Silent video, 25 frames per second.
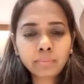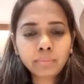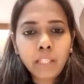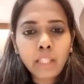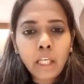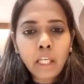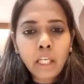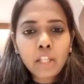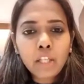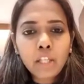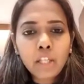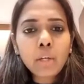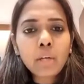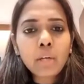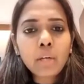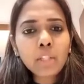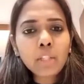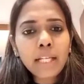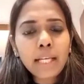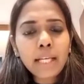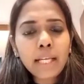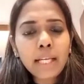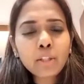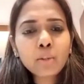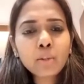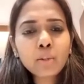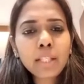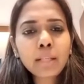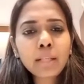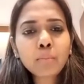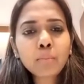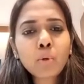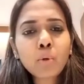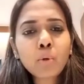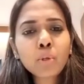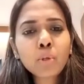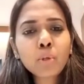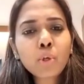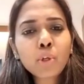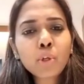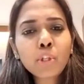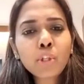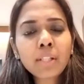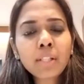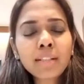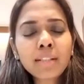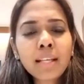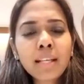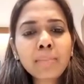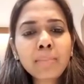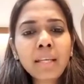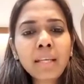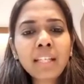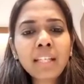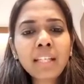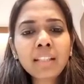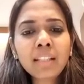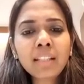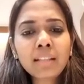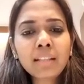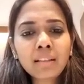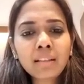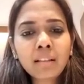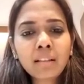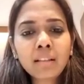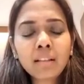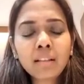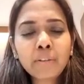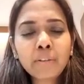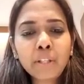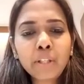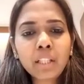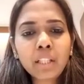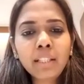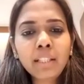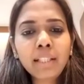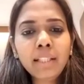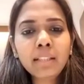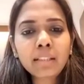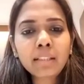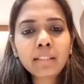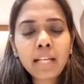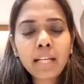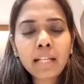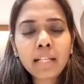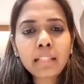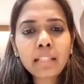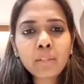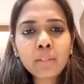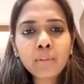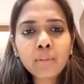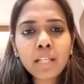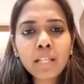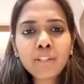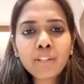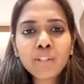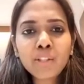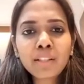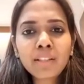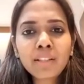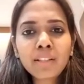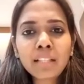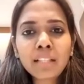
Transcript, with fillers: So I would like to take more questions and make it a really interactive session rather